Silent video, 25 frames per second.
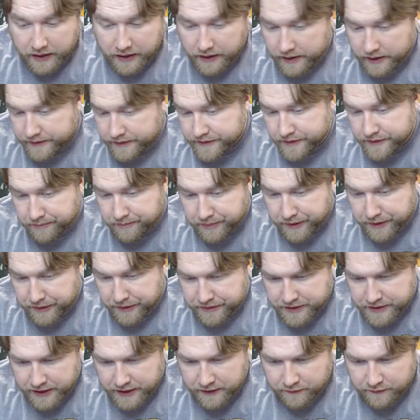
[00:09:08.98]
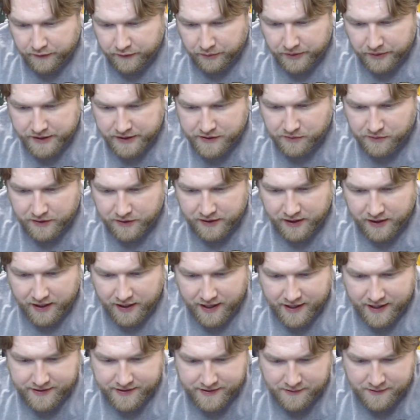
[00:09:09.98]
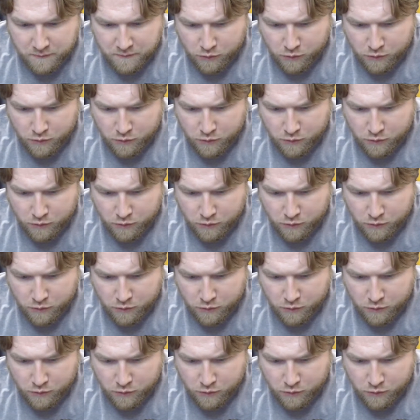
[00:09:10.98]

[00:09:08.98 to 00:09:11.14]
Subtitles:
some protein for what it's worth, I guess.